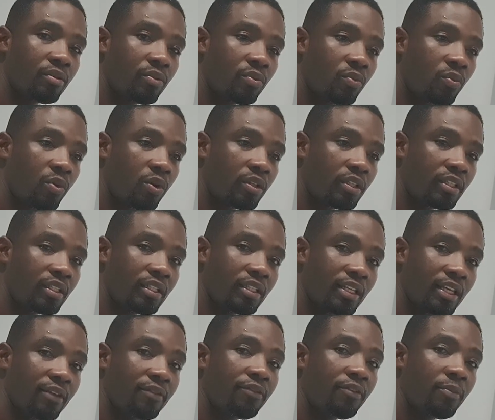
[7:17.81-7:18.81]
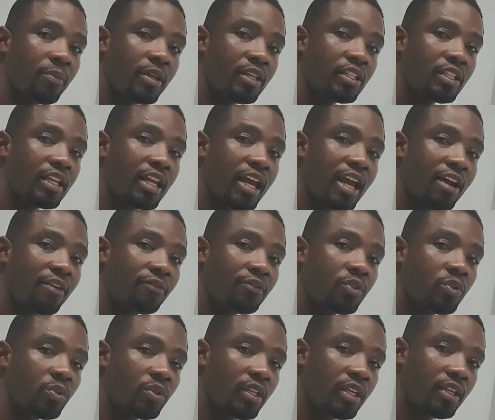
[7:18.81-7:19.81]
what the information I have
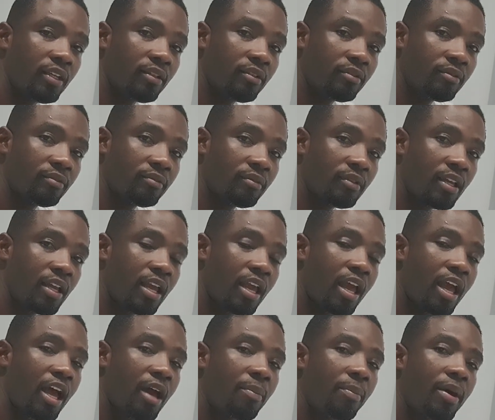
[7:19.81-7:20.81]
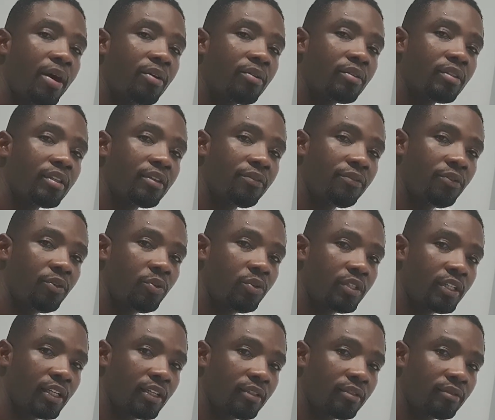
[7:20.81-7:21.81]
today about the
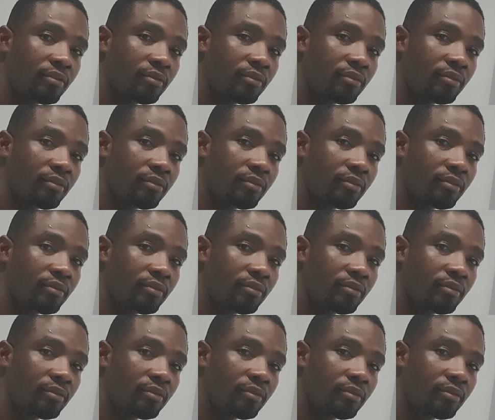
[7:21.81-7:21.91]
future.